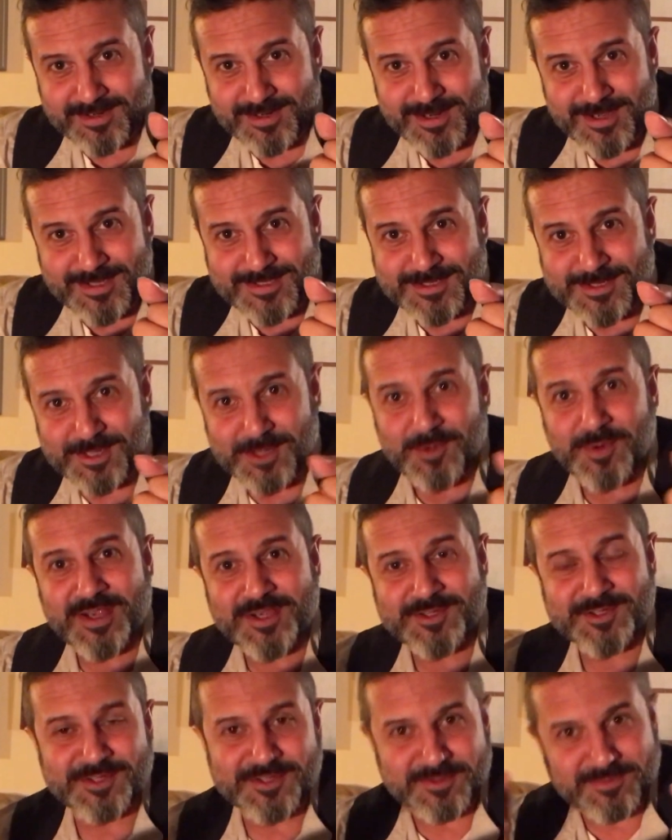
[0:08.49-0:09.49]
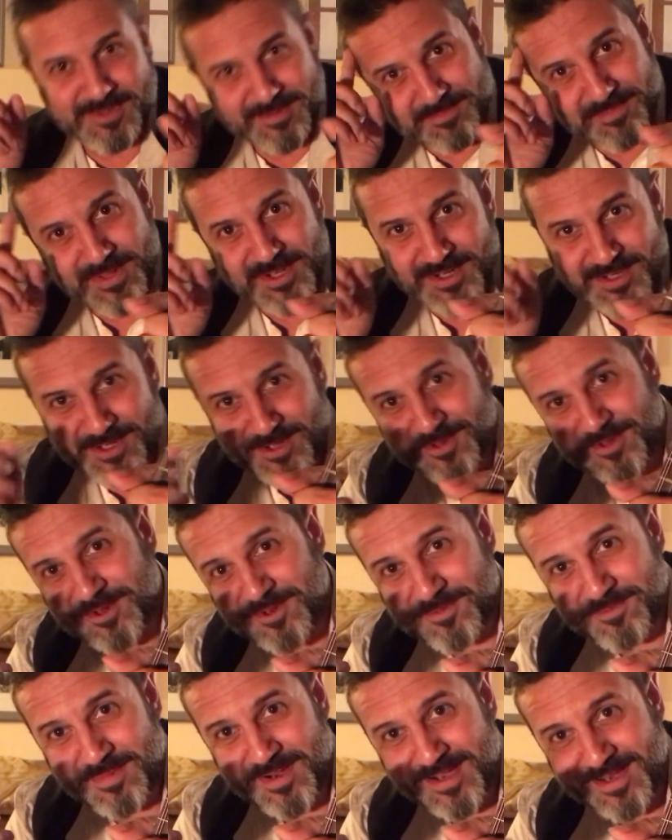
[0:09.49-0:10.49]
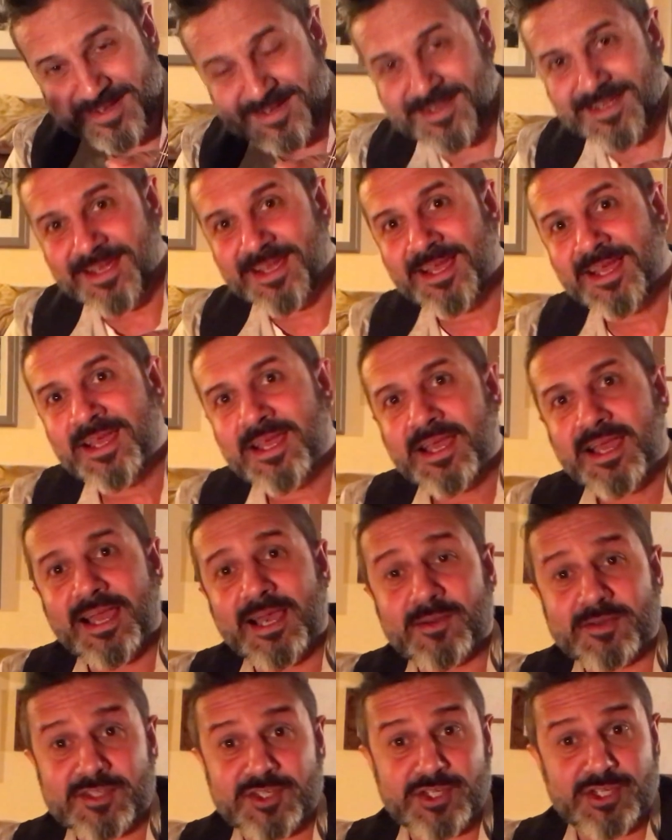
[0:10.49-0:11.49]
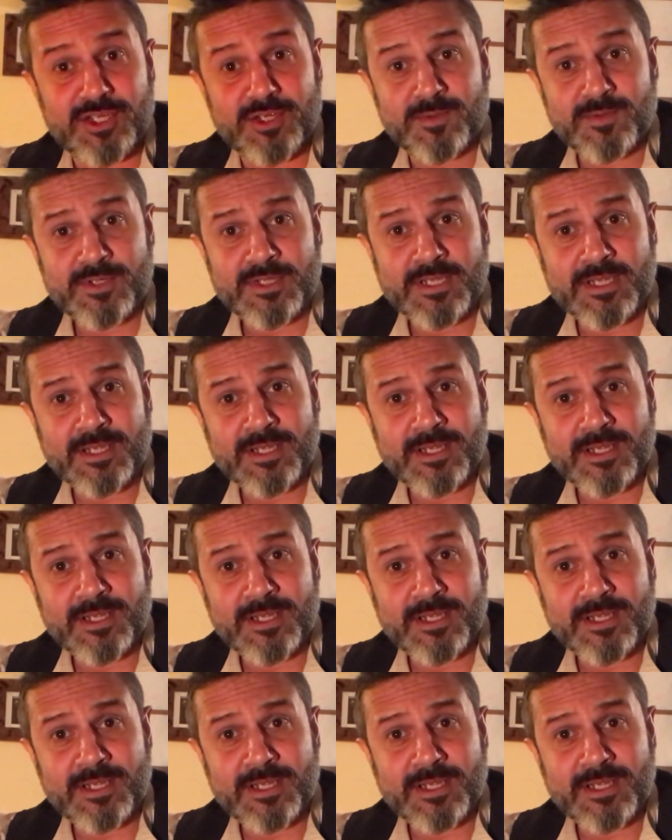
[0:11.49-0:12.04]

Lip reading: and asking the questions that have been burning on your mind. How it's tuned,